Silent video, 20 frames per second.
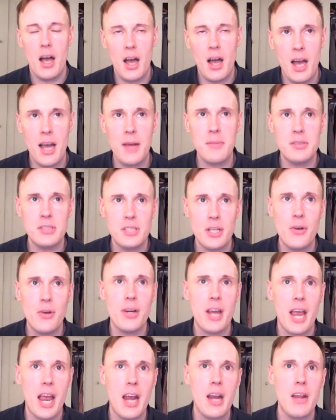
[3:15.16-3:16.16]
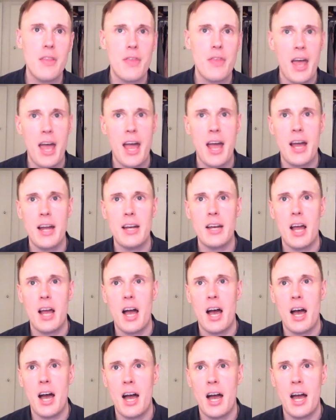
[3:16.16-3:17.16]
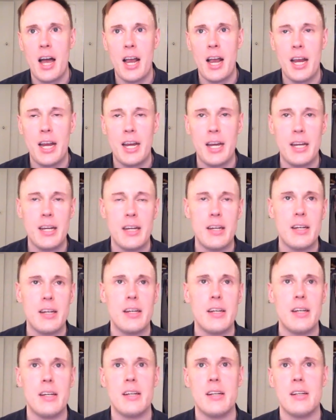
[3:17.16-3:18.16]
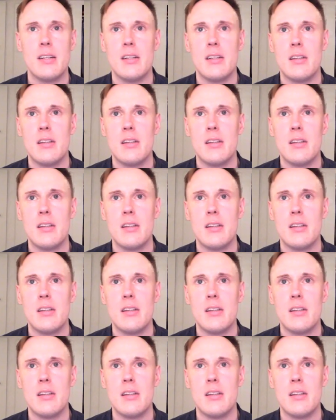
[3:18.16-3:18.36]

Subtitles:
I'm so gay that I